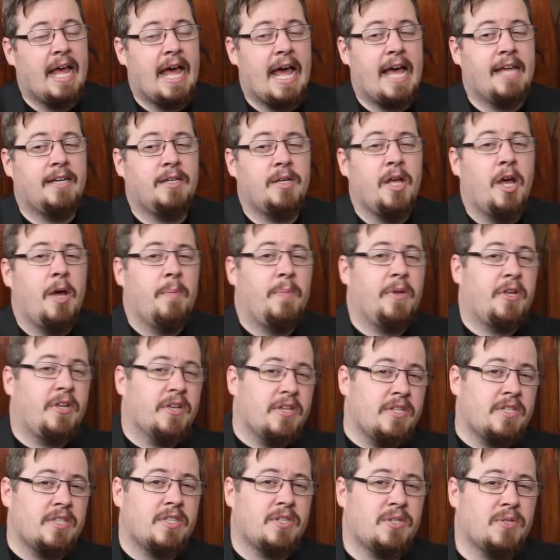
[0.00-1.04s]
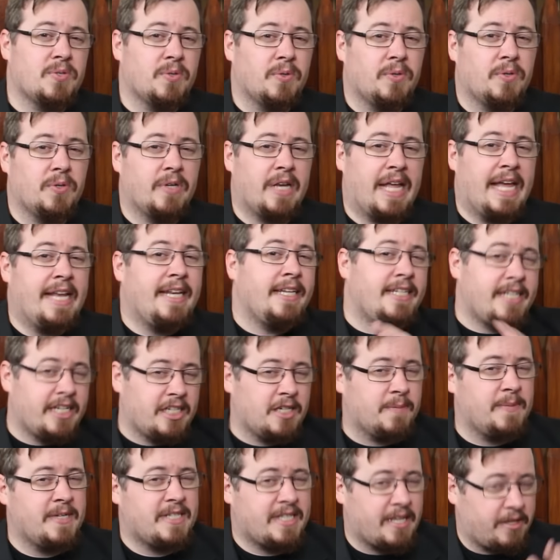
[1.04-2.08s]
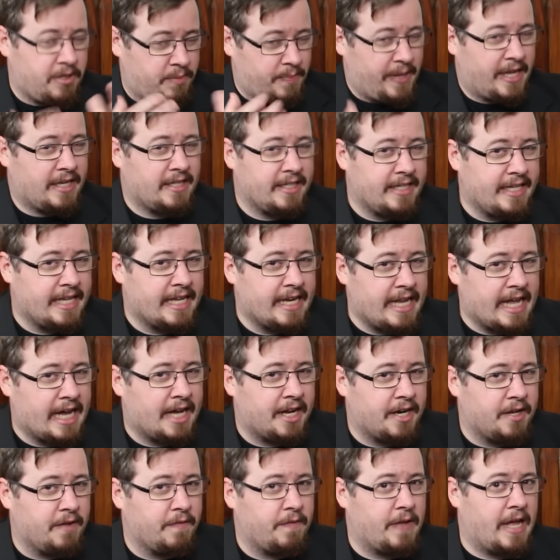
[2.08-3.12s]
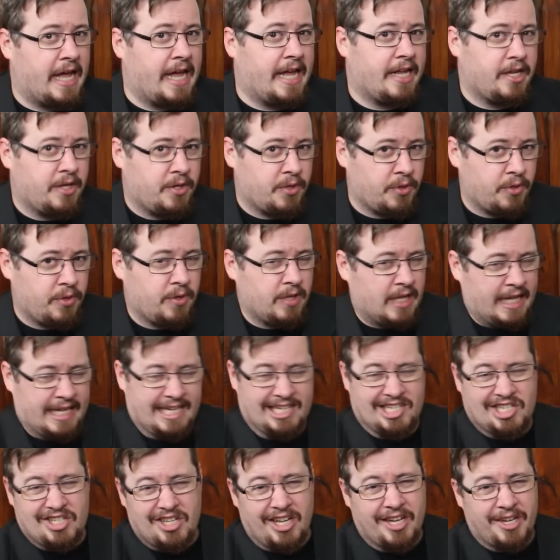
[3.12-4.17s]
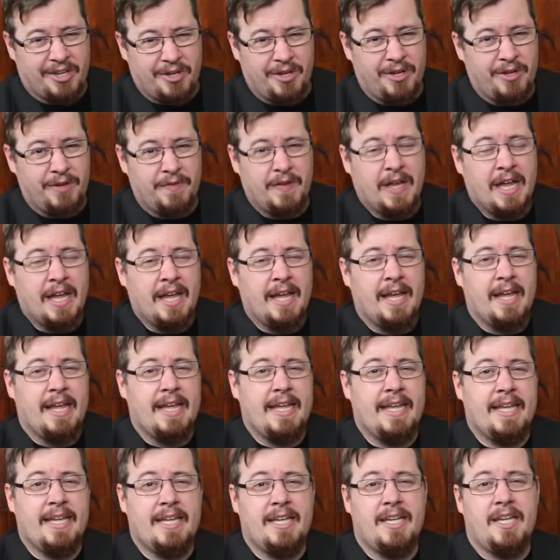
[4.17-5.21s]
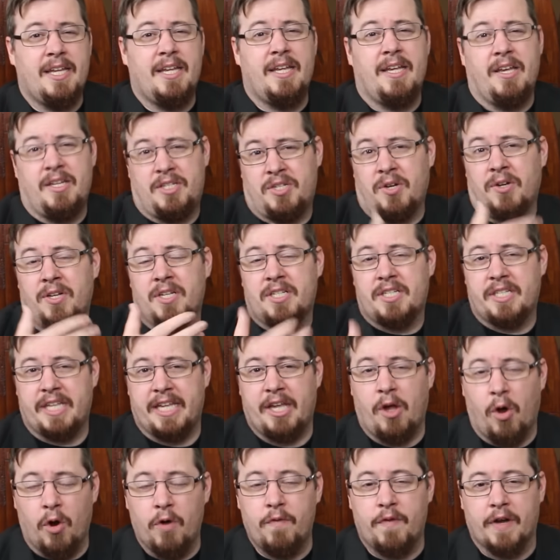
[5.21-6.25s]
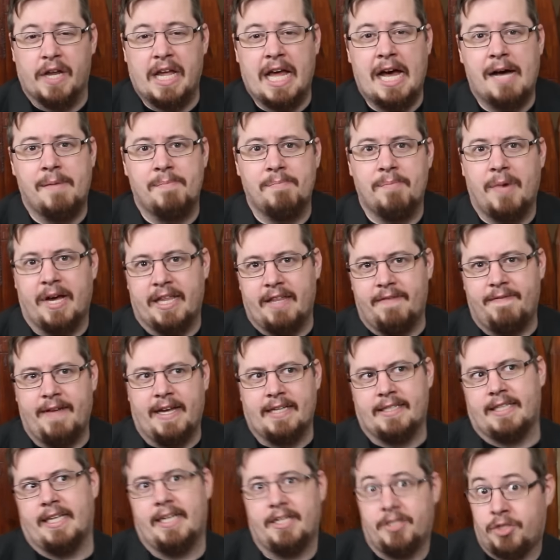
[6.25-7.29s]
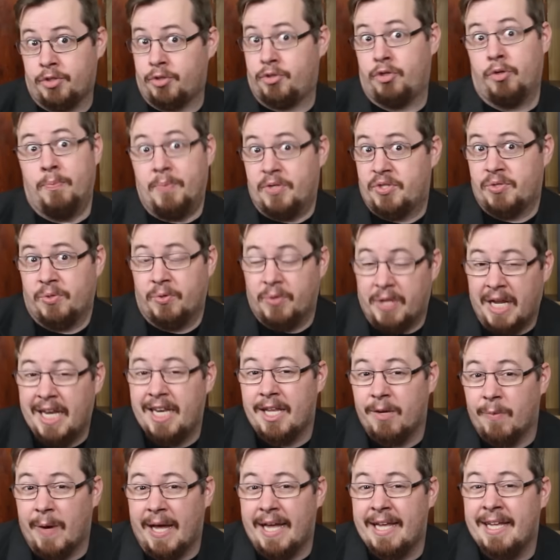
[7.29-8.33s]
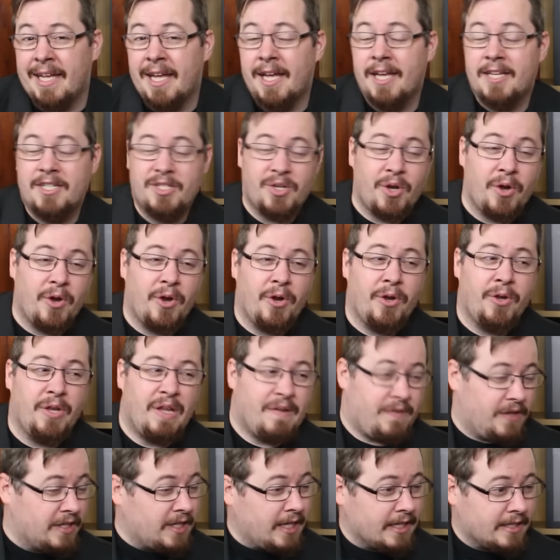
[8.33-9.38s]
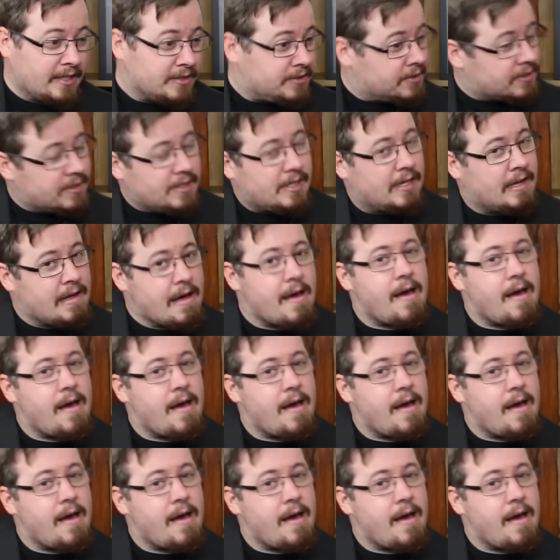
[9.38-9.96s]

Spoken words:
And because of the sword, any detriments that you mainly get out of a curve, like a slight curve, it's honestly overcome by the fact that it's a super sword anyway. So if you like the look,